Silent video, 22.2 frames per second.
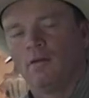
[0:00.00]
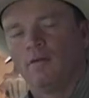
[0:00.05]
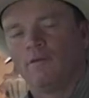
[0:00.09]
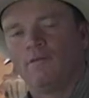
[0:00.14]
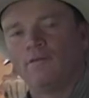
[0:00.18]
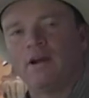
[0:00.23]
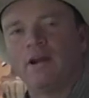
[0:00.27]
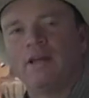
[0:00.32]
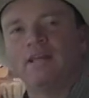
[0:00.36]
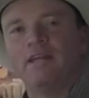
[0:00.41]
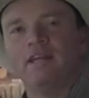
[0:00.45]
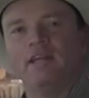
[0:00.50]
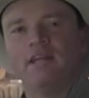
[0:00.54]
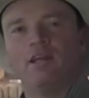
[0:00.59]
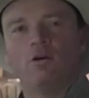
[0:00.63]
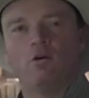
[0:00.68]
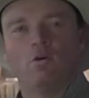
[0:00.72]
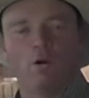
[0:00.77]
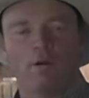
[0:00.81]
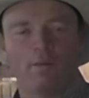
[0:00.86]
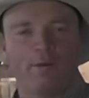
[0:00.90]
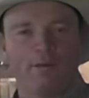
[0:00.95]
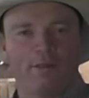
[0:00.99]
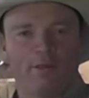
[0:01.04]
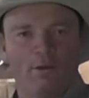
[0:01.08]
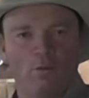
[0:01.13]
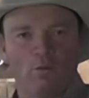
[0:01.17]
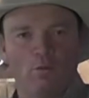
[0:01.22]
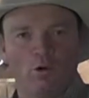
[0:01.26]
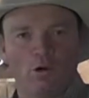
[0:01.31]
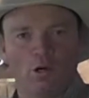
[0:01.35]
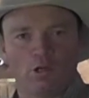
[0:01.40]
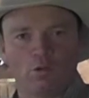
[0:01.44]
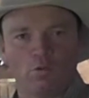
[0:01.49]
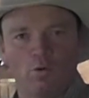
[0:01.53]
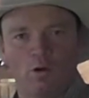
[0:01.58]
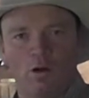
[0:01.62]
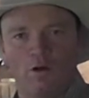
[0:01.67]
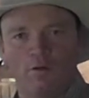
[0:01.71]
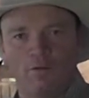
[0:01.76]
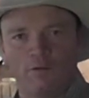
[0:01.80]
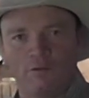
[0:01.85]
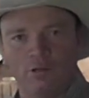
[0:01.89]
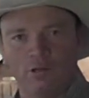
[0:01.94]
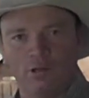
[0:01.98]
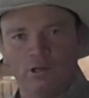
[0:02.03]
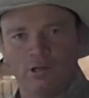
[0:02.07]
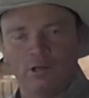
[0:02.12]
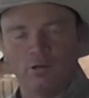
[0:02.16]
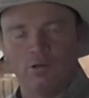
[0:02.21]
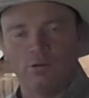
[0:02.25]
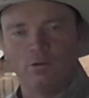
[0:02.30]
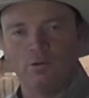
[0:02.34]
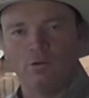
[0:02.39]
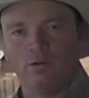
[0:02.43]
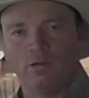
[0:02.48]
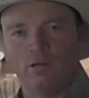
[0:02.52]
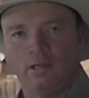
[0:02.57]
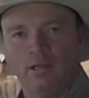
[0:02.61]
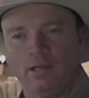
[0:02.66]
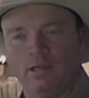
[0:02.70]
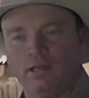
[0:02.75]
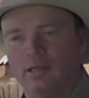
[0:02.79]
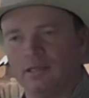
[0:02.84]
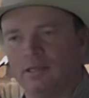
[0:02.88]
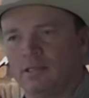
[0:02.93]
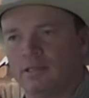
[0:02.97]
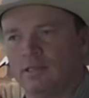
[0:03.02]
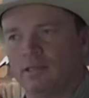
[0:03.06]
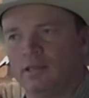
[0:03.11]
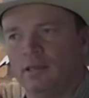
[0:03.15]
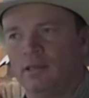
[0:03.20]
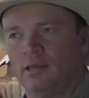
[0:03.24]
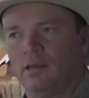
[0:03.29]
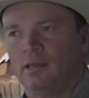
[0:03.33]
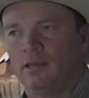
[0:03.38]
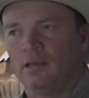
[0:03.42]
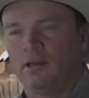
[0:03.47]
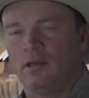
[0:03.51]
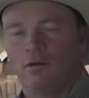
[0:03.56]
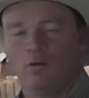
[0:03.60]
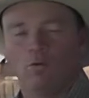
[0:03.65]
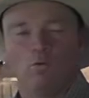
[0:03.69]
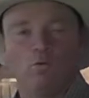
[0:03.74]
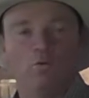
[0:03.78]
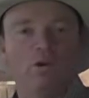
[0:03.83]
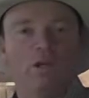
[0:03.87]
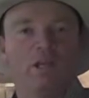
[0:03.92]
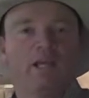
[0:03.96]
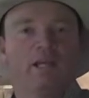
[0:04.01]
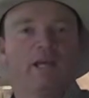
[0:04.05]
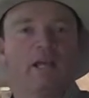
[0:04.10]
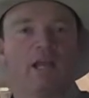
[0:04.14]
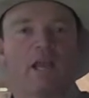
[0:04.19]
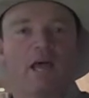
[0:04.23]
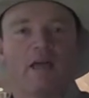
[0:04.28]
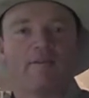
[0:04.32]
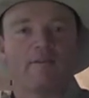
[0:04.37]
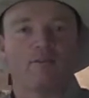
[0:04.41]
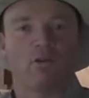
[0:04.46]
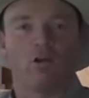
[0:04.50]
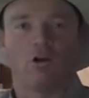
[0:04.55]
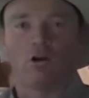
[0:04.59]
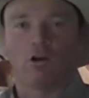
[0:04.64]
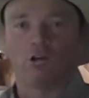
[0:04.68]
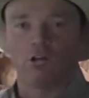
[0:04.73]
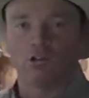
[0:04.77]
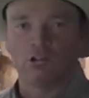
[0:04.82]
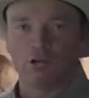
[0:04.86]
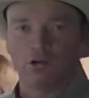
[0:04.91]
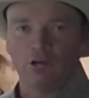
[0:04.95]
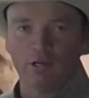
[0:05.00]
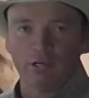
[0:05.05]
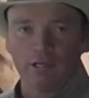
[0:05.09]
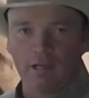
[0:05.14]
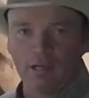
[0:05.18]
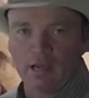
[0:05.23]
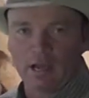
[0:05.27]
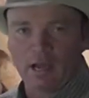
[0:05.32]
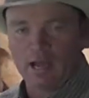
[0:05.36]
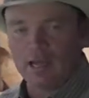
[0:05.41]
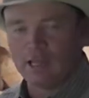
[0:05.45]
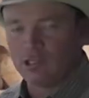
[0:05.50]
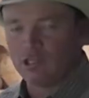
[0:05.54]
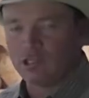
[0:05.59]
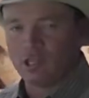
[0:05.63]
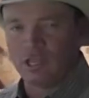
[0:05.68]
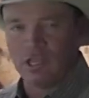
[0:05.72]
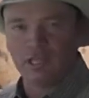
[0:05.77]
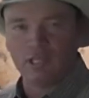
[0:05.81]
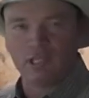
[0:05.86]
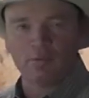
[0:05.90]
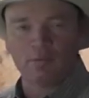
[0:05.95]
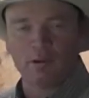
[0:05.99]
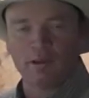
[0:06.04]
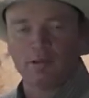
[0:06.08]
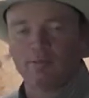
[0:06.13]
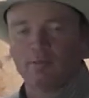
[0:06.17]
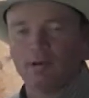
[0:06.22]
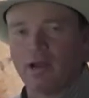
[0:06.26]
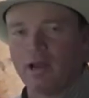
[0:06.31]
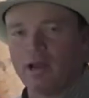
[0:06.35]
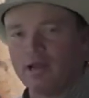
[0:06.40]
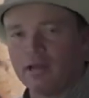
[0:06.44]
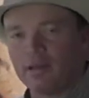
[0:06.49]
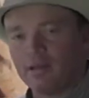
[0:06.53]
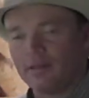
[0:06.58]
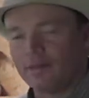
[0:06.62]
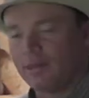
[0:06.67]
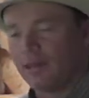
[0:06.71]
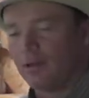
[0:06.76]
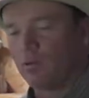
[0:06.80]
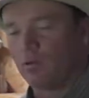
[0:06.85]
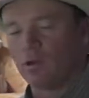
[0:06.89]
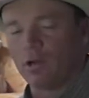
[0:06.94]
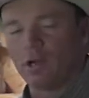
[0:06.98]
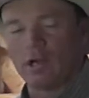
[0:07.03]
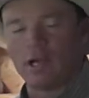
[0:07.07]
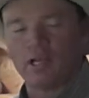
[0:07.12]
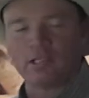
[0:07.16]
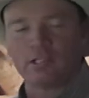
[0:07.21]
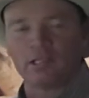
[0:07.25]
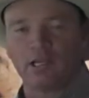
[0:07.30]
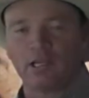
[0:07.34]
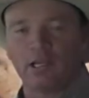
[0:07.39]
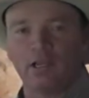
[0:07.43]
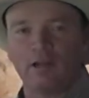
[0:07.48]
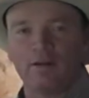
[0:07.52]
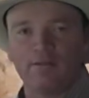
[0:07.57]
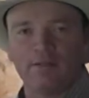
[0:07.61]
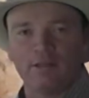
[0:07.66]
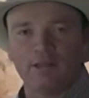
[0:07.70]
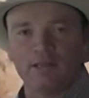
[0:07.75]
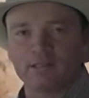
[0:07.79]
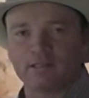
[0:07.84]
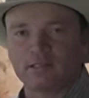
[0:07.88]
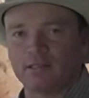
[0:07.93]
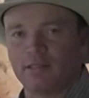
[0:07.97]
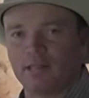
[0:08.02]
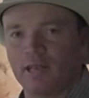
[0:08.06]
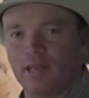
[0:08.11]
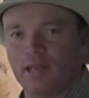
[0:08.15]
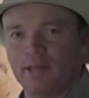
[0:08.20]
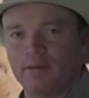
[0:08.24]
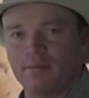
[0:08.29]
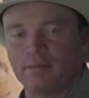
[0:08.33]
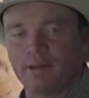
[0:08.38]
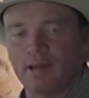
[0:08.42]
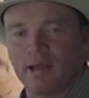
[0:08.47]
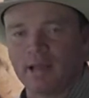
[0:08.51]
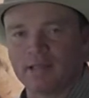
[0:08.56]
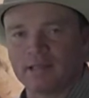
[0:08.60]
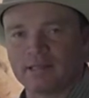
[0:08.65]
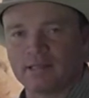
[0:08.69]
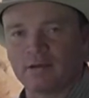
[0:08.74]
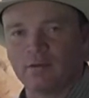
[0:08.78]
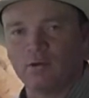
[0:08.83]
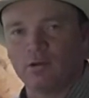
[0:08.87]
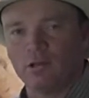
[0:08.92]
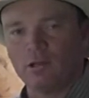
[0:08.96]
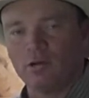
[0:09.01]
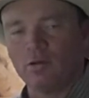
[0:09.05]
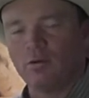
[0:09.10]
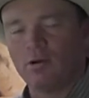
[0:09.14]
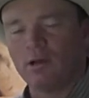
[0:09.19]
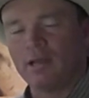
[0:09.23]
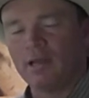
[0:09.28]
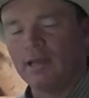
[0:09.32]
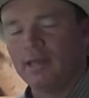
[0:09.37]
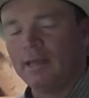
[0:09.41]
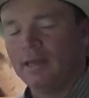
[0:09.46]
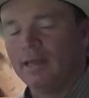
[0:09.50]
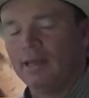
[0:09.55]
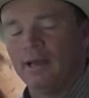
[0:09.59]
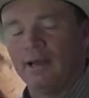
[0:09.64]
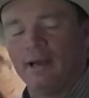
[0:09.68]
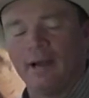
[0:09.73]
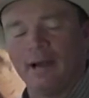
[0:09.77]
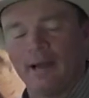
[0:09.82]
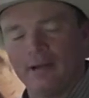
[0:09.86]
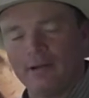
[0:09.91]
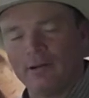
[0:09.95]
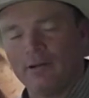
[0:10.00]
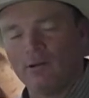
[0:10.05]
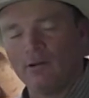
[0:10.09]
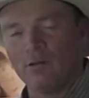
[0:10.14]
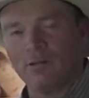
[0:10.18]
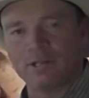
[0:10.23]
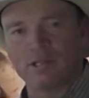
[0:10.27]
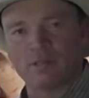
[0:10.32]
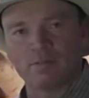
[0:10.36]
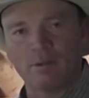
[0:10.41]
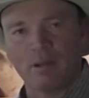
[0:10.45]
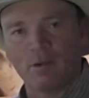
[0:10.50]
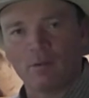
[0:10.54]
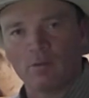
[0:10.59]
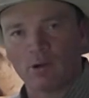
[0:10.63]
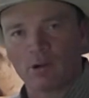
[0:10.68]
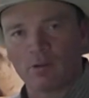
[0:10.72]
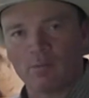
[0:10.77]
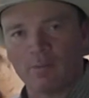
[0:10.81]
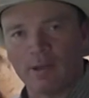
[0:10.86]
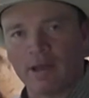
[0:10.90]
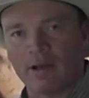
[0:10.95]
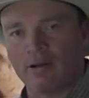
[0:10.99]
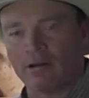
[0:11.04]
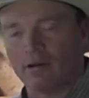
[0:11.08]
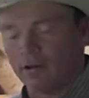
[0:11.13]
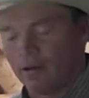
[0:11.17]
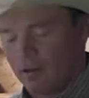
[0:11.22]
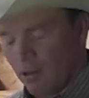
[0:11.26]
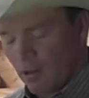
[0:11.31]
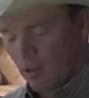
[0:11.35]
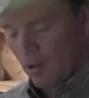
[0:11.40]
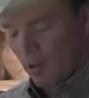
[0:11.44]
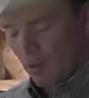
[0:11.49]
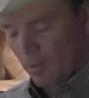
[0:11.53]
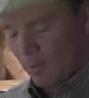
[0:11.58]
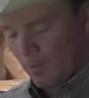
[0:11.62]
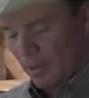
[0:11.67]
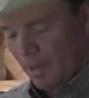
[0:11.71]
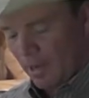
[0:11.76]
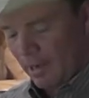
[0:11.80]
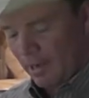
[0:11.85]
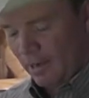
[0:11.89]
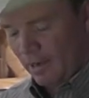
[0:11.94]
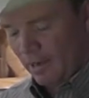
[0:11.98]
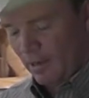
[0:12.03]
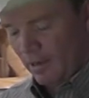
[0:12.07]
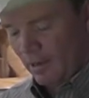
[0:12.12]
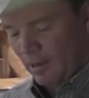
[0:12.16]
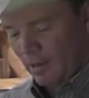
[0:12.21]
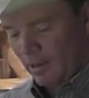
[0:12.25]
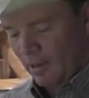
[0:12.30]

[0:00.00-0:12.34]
finding equipment that works well for you is really a lifelong journey. I change my mind and think, well, gosh, I love this. And then I come back and say, well, you know what? I don't know, this might work better. But